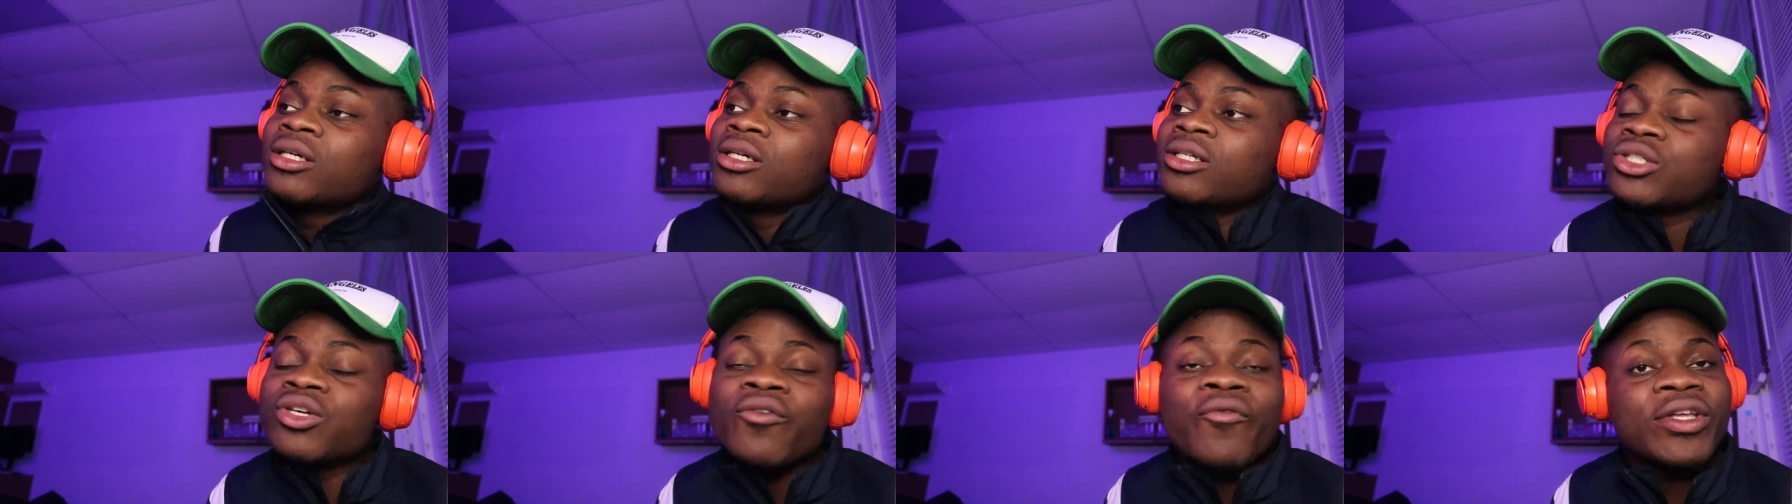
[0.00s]

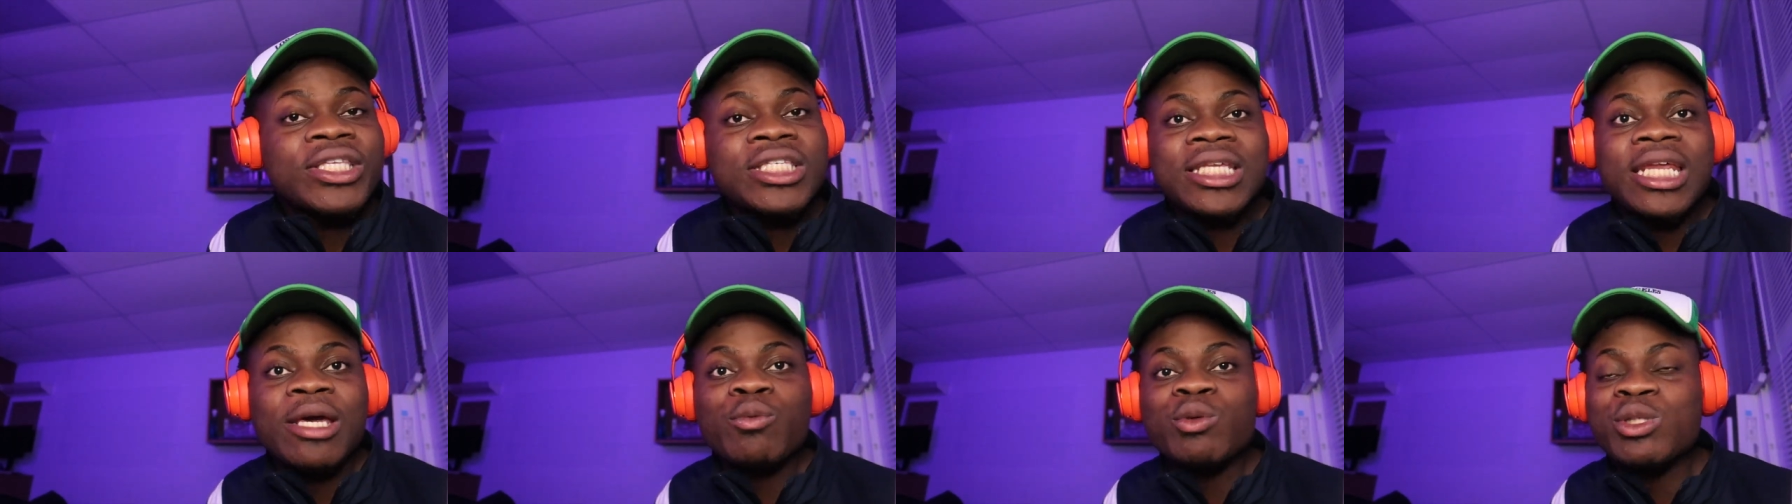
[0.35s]
So for
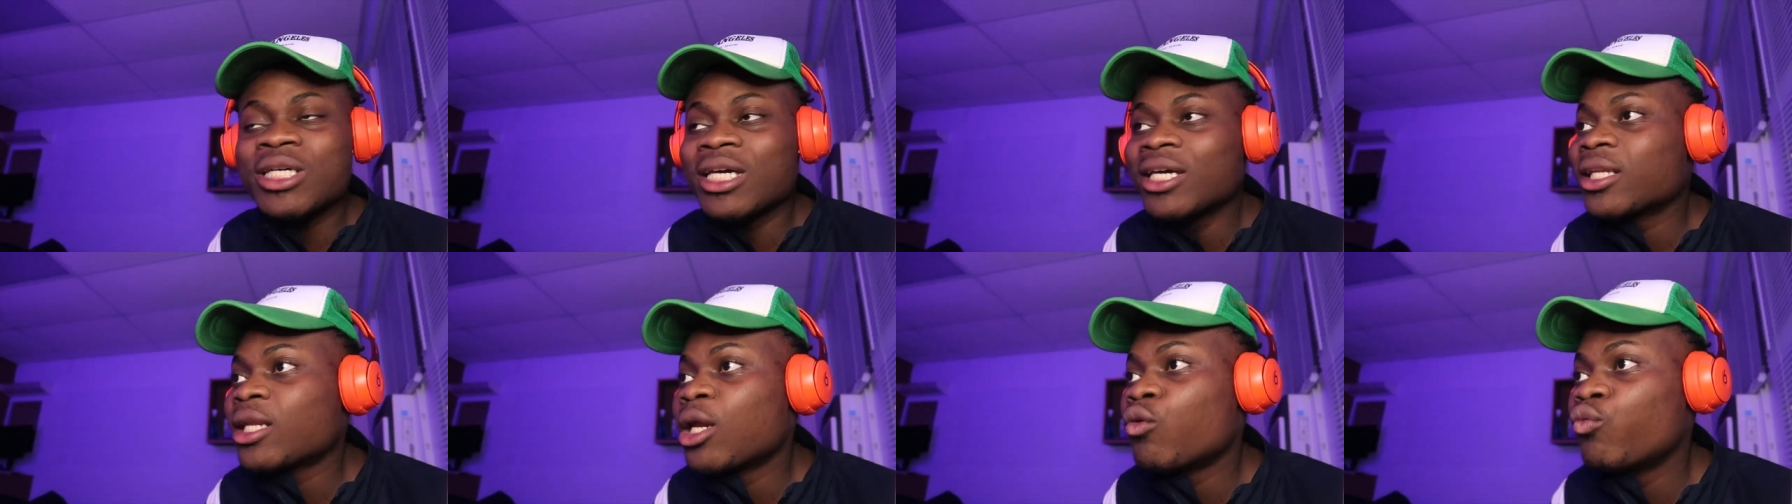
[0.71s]
today, we
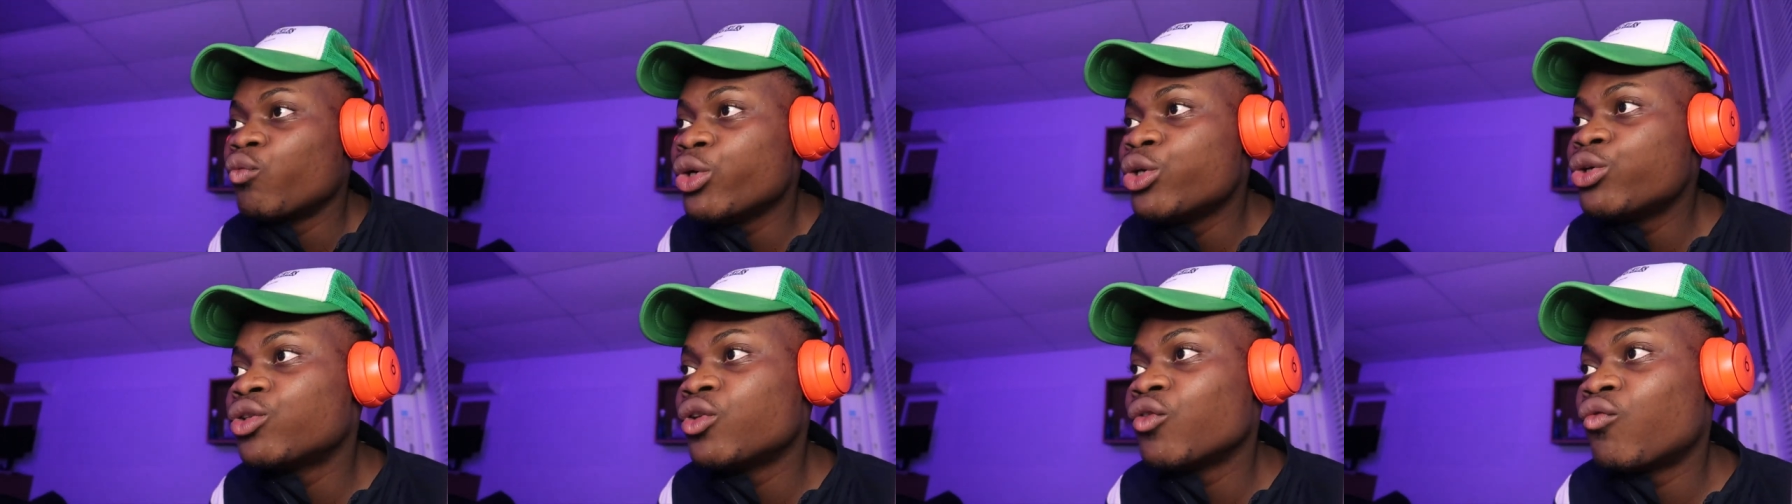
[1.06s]
checking out
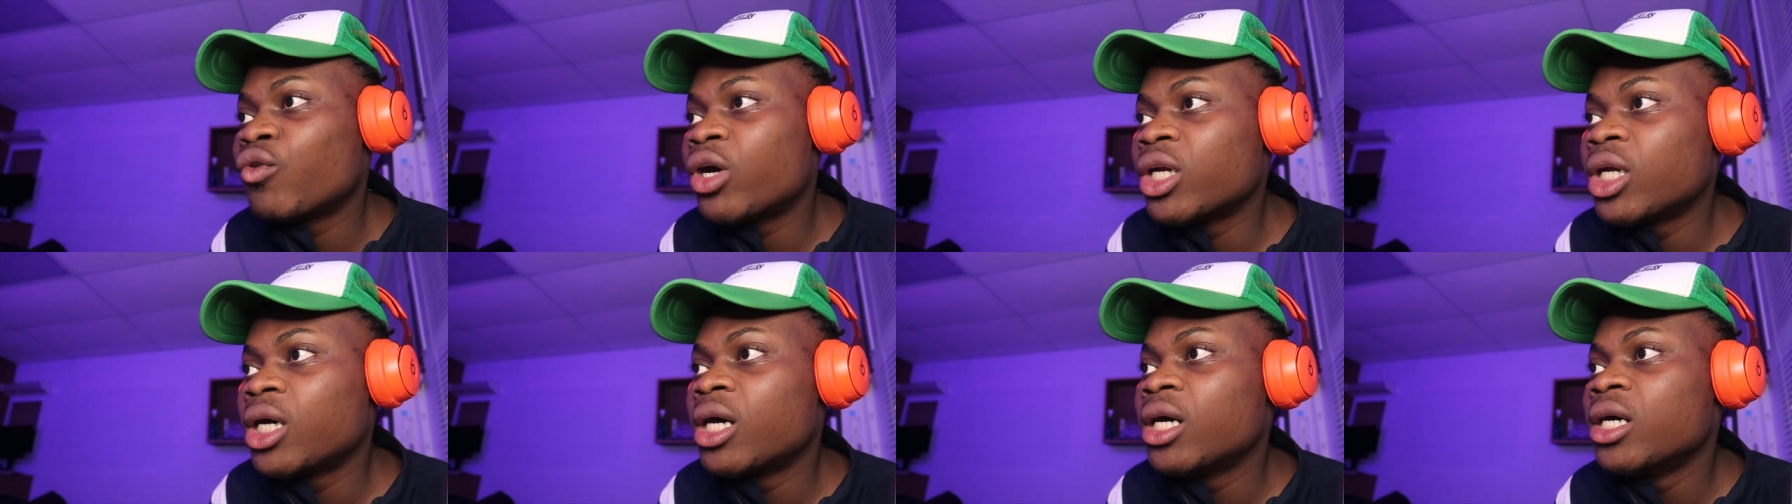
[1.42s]
Ryu the
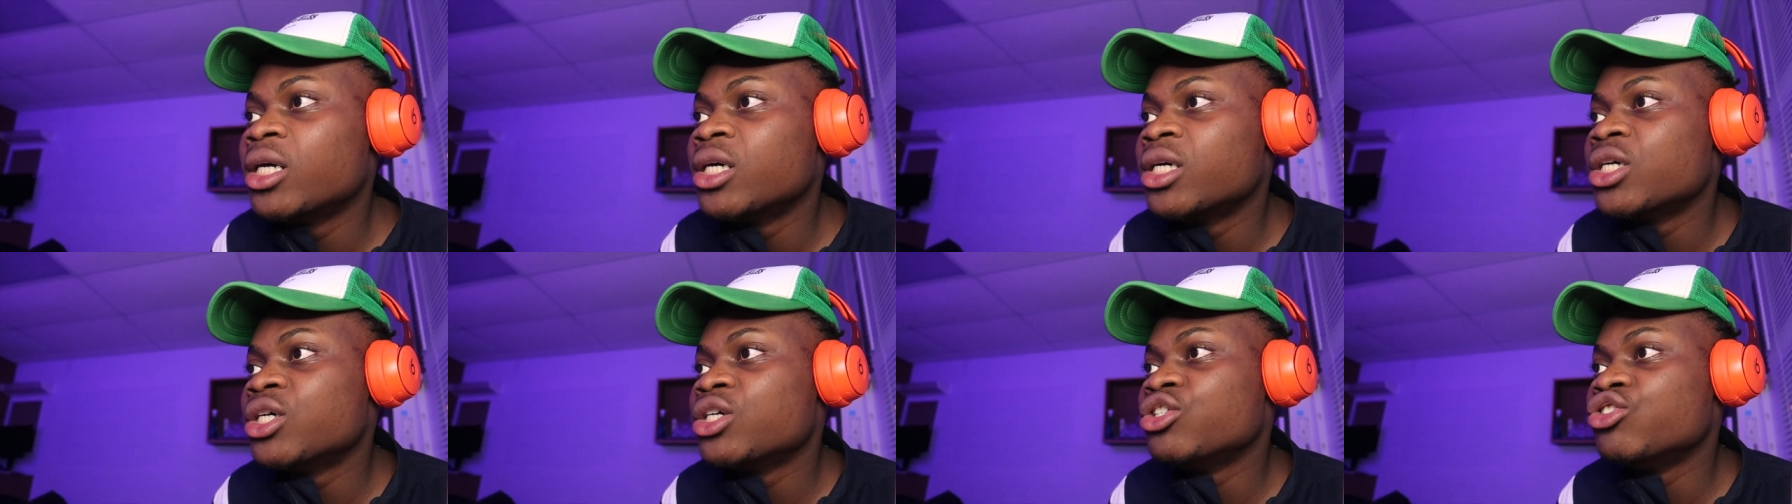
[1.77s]
Runner,
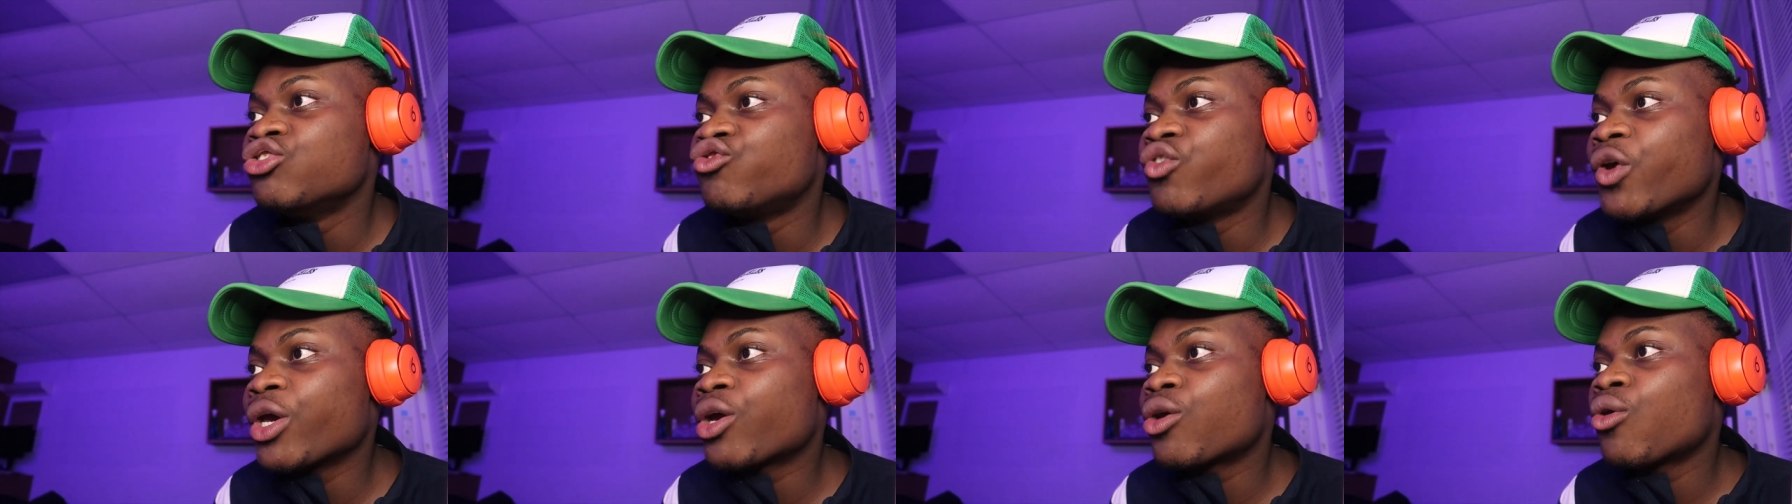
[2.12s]

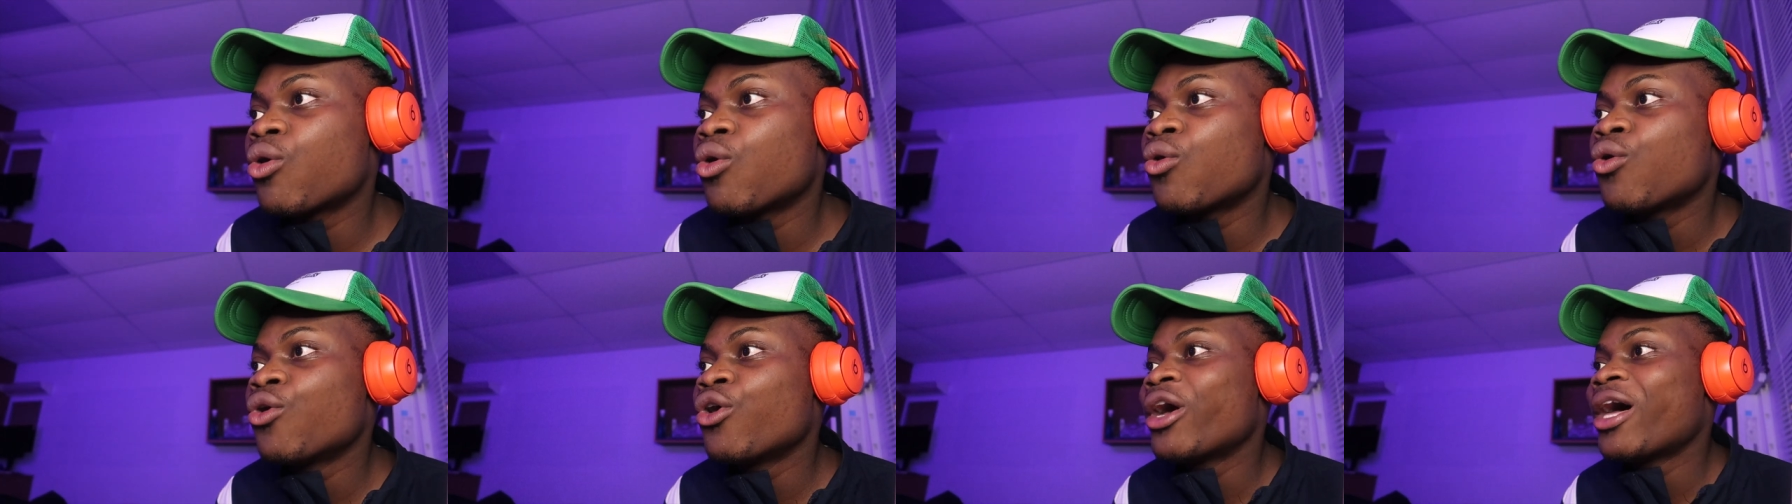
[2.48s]

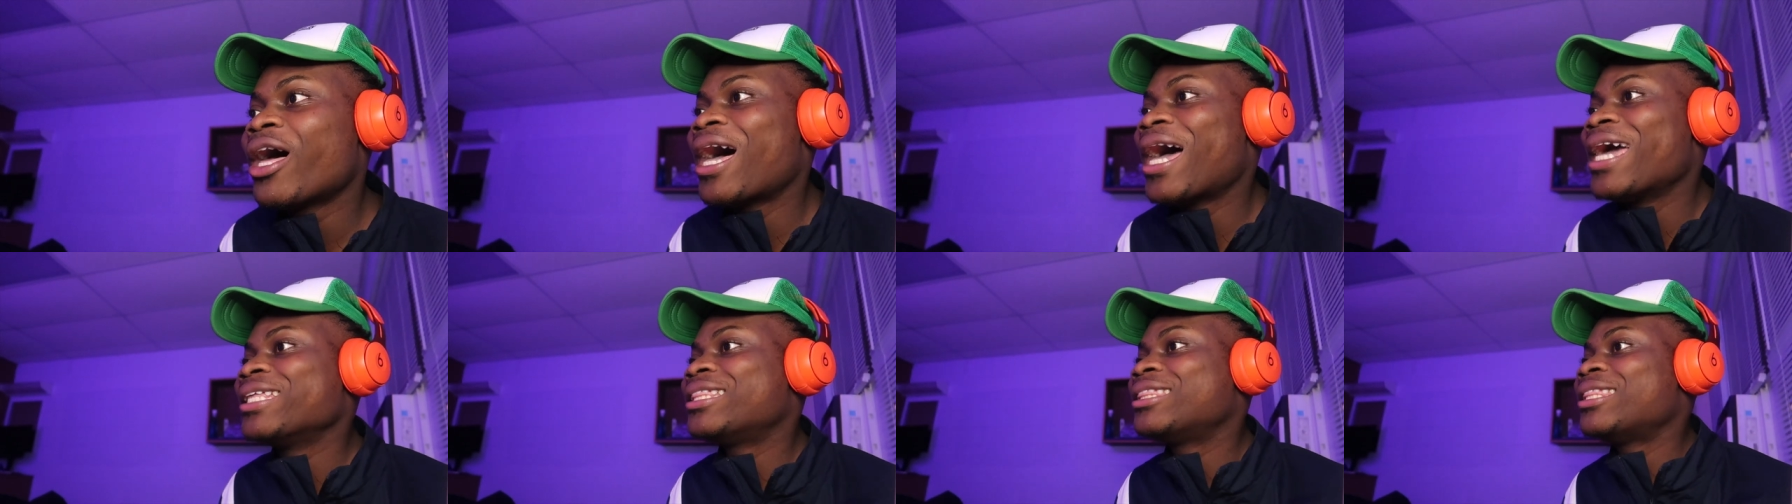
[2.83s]
Draco
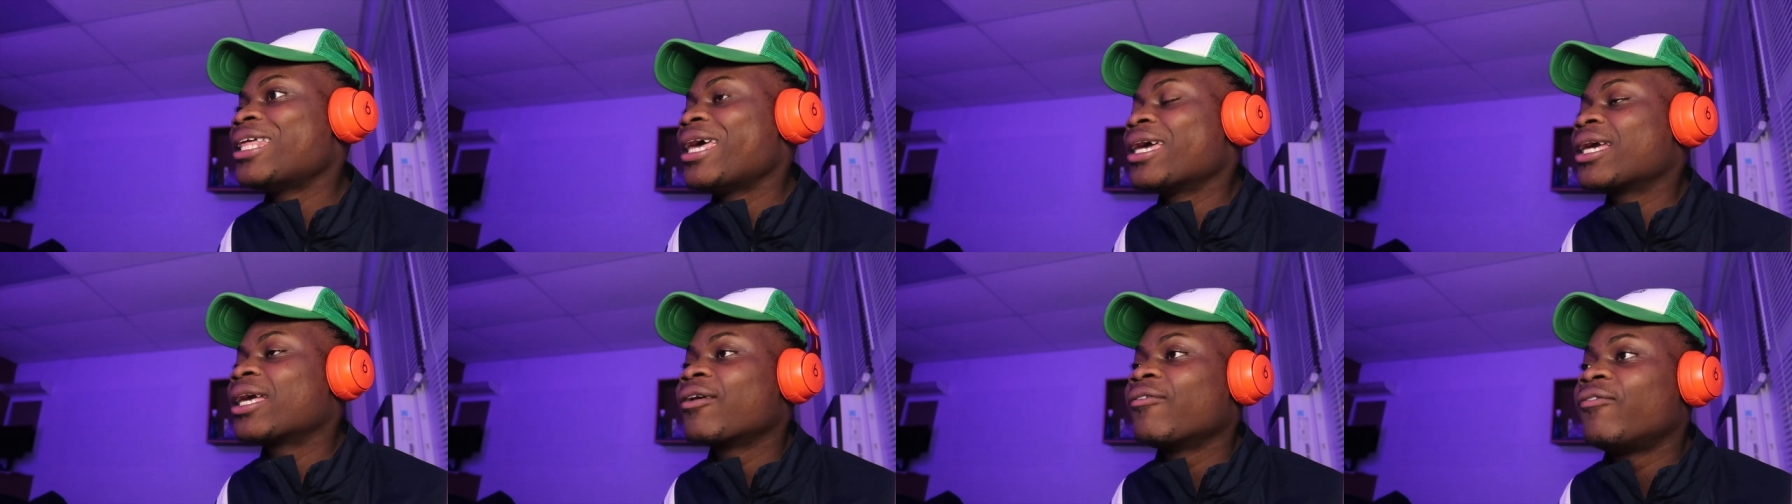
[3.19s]

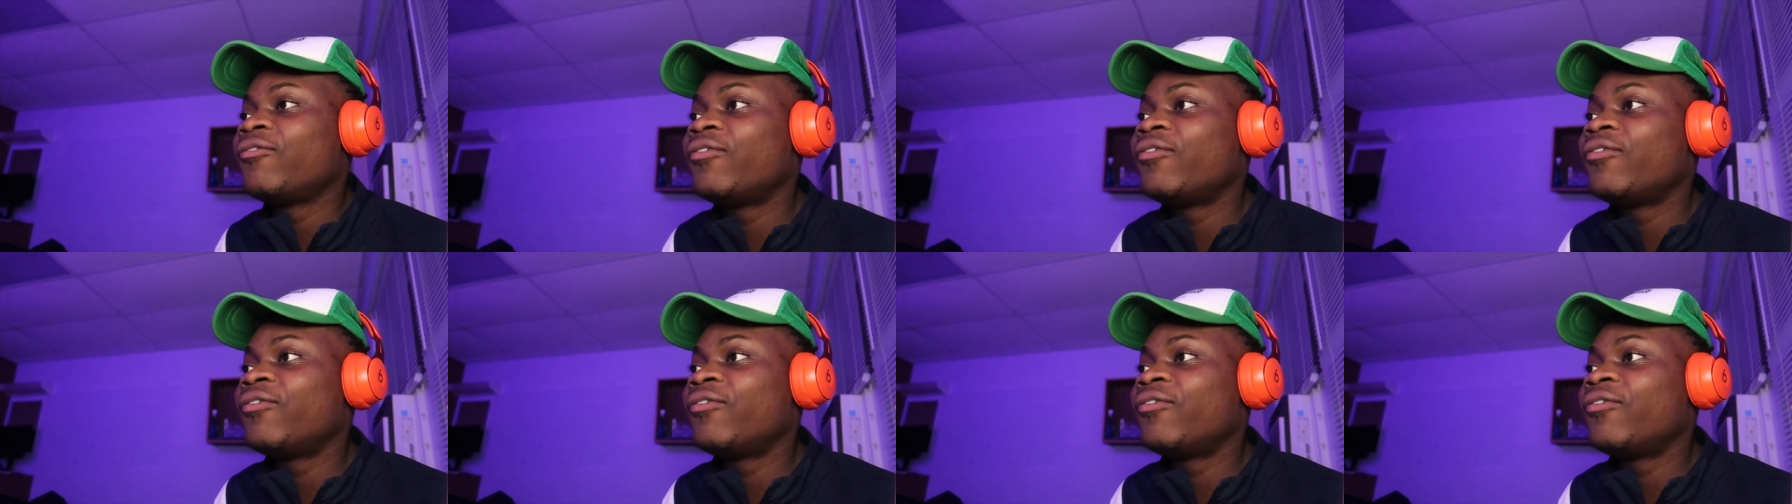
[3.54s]
Hi-Tec,